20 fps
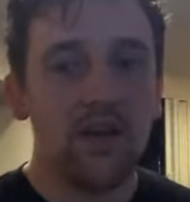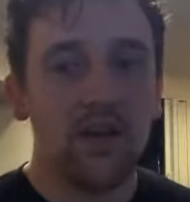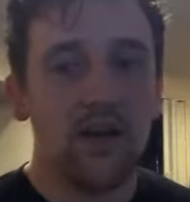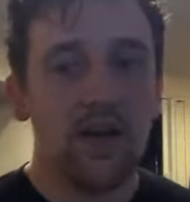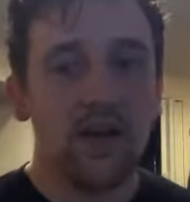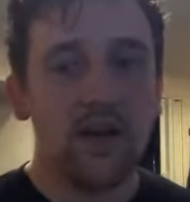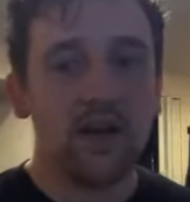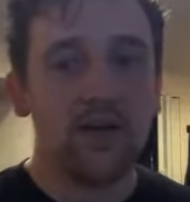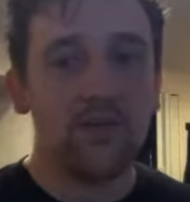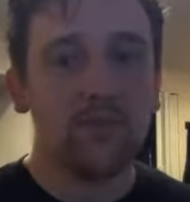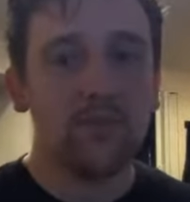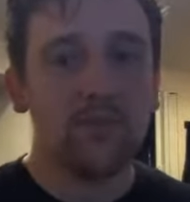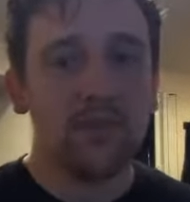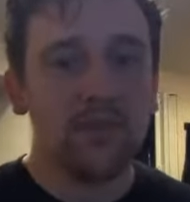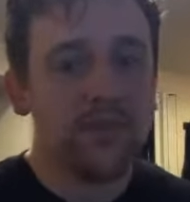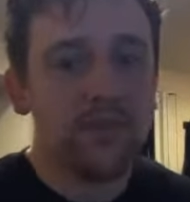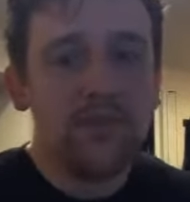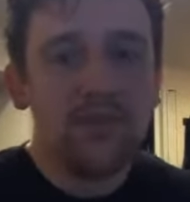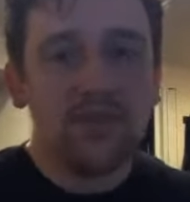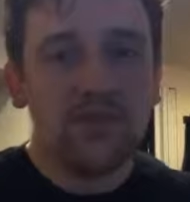Um,
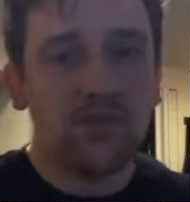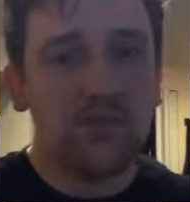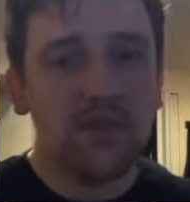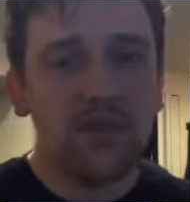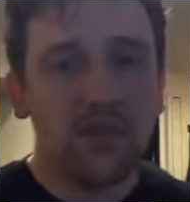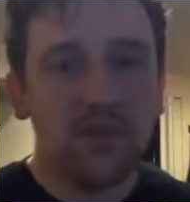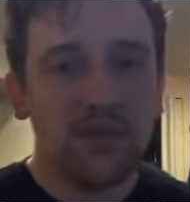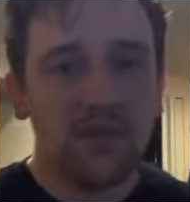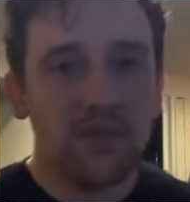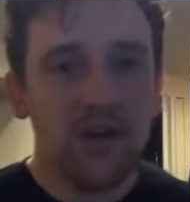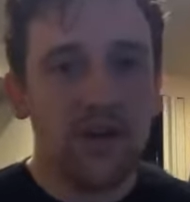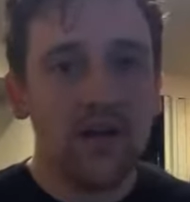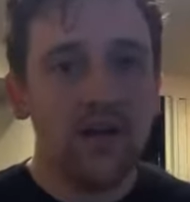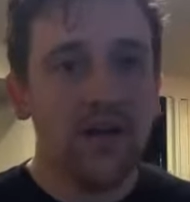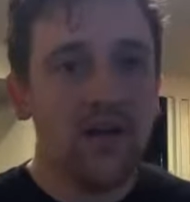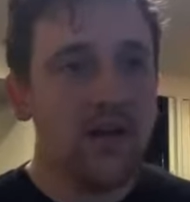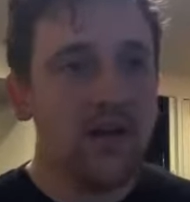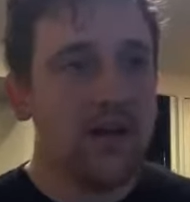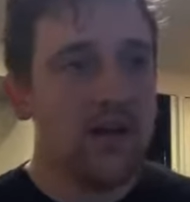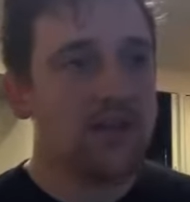it's a mystery, right?
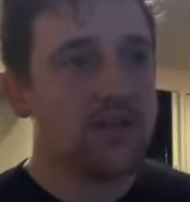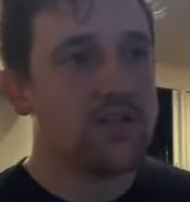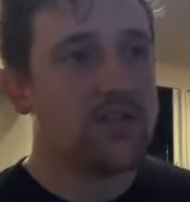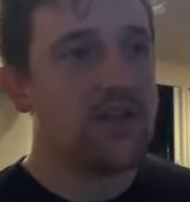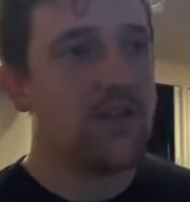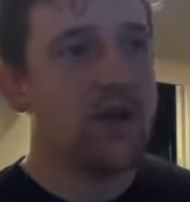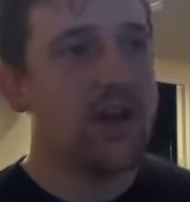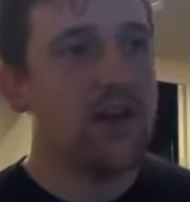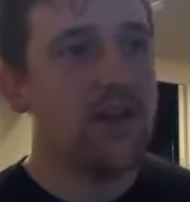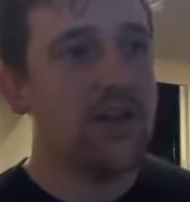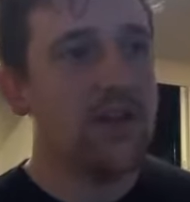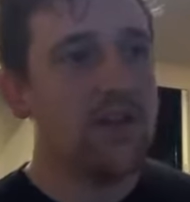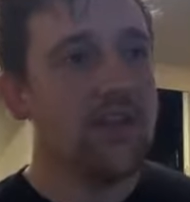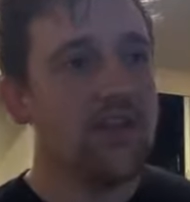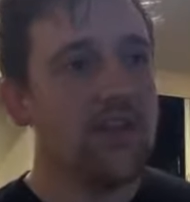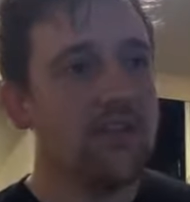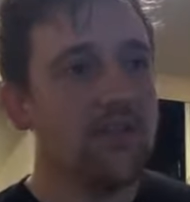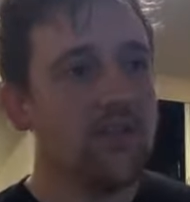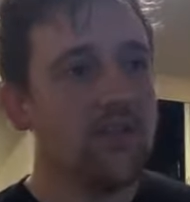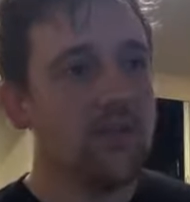And so I think
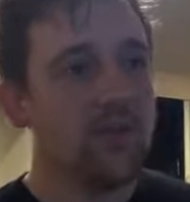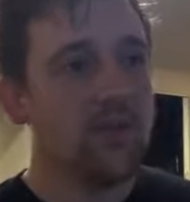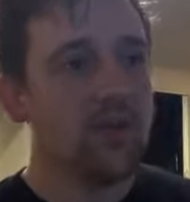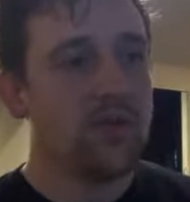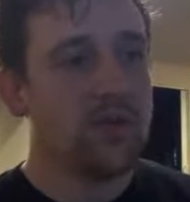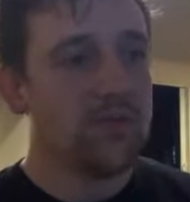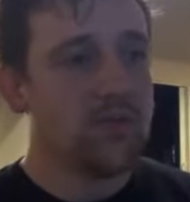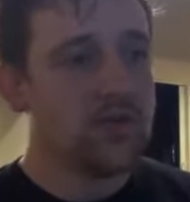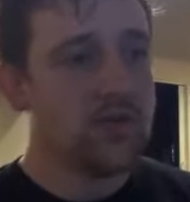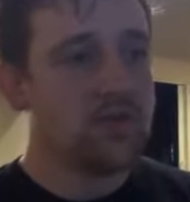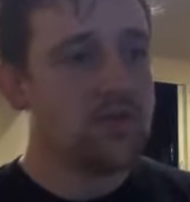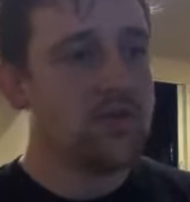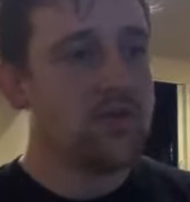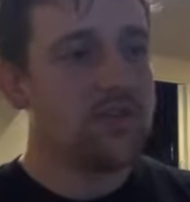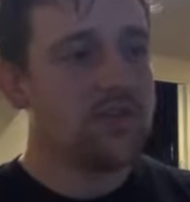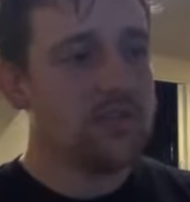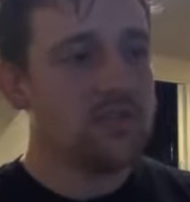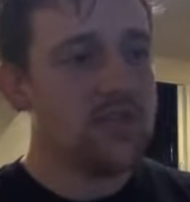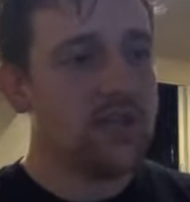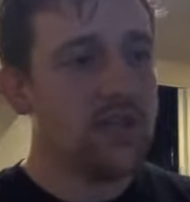that if you put the mystery
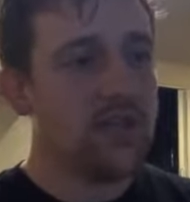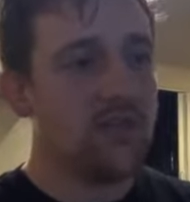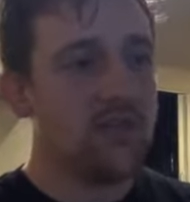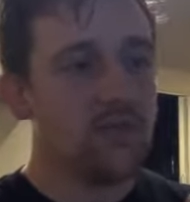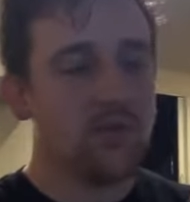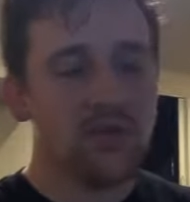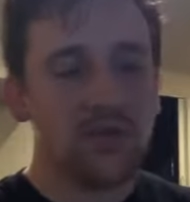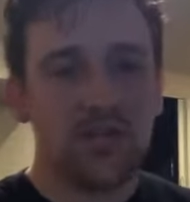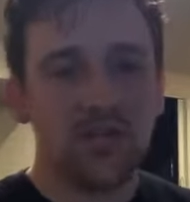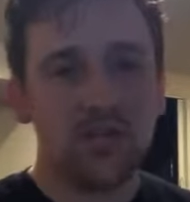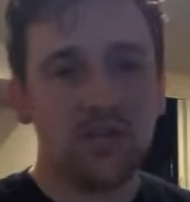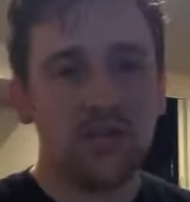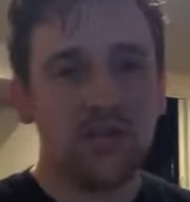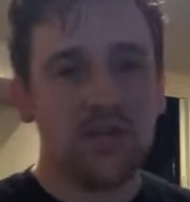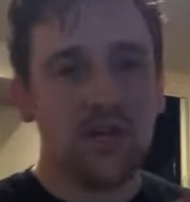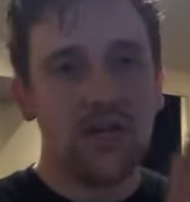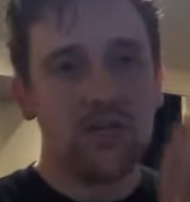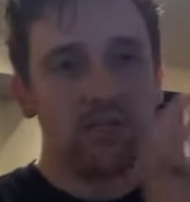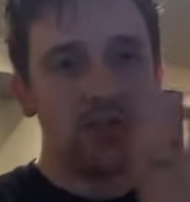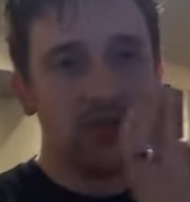of sin and the rejection of the
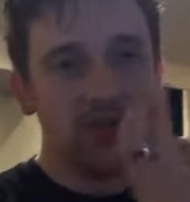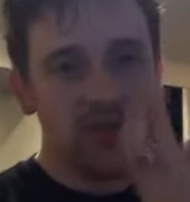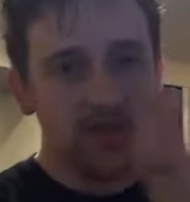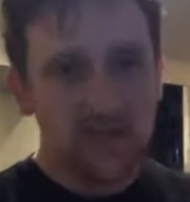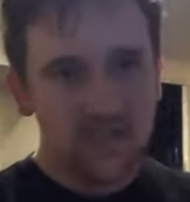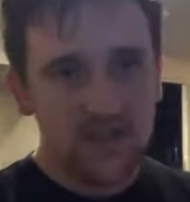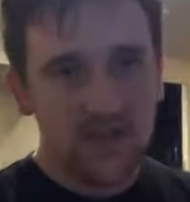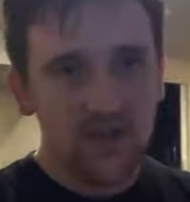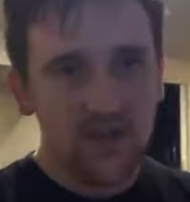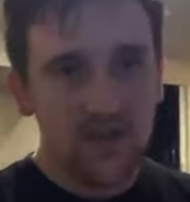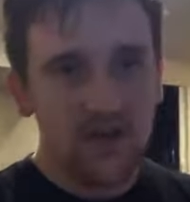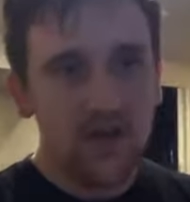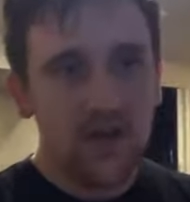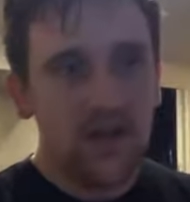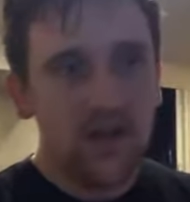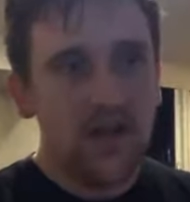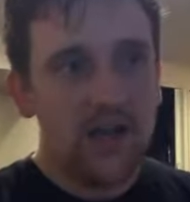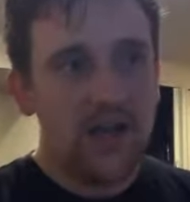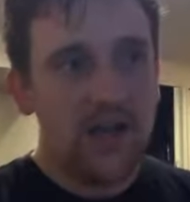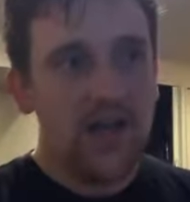gospel on the sinner
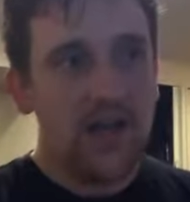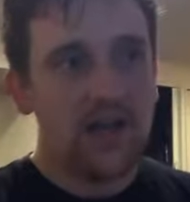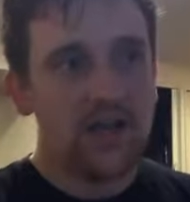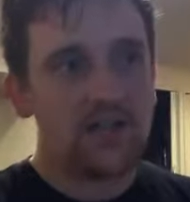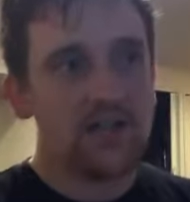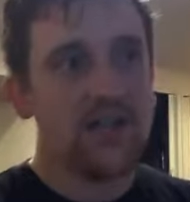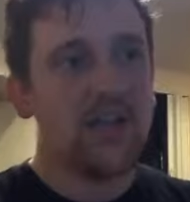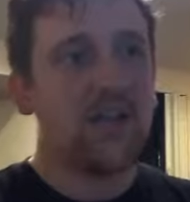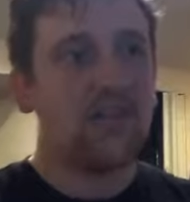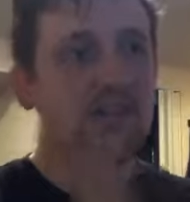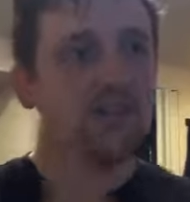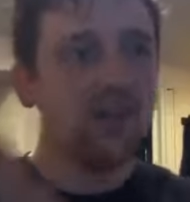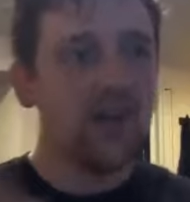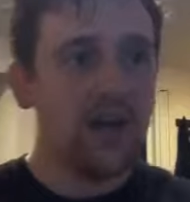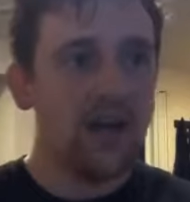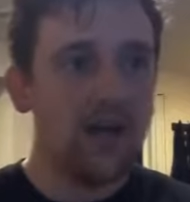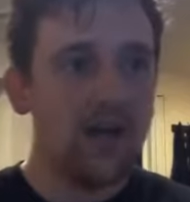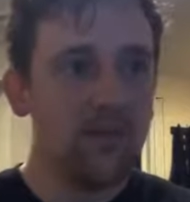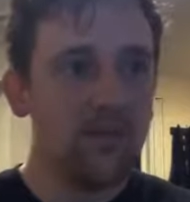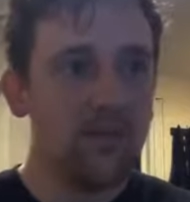instead of
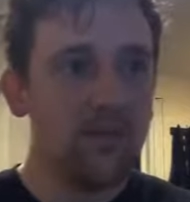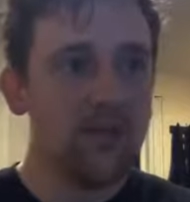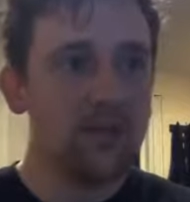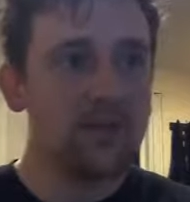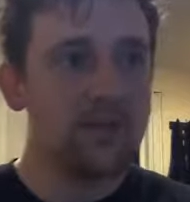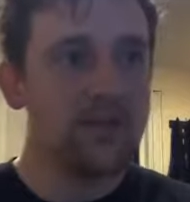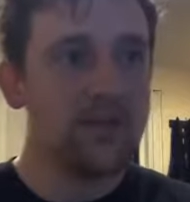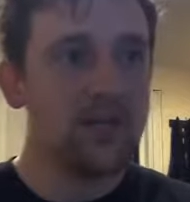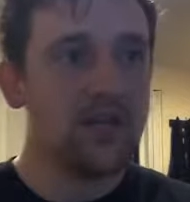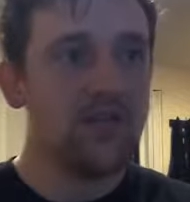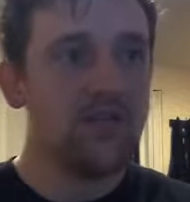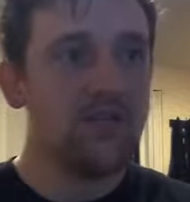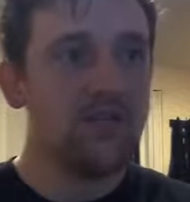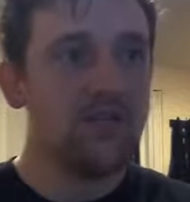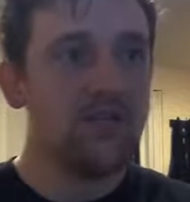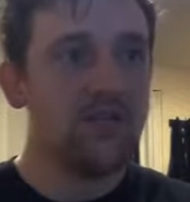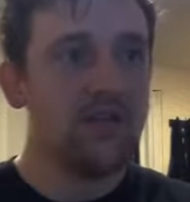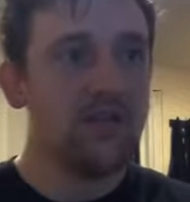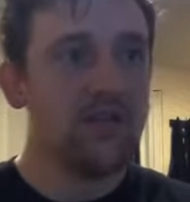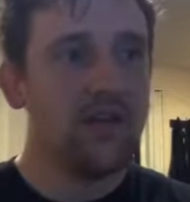God, because
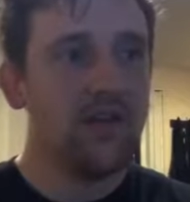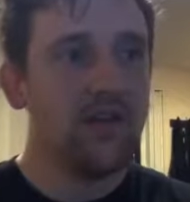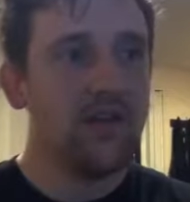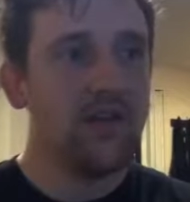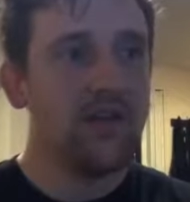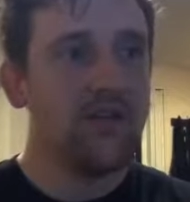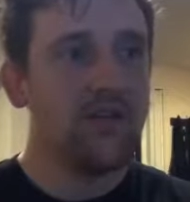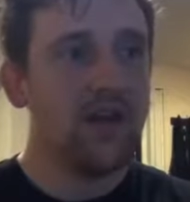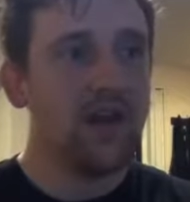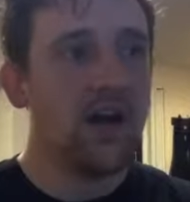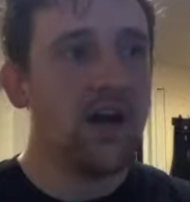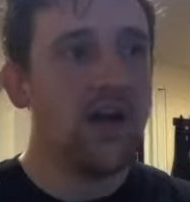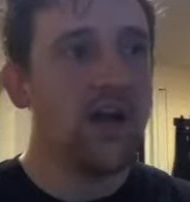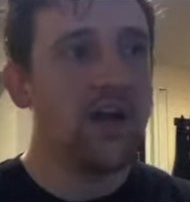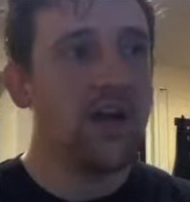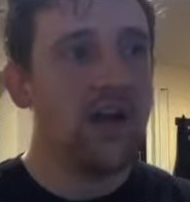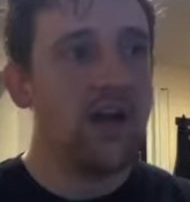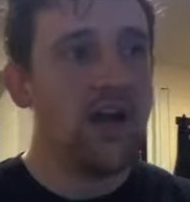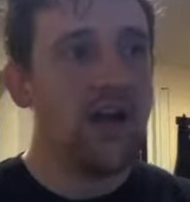if if God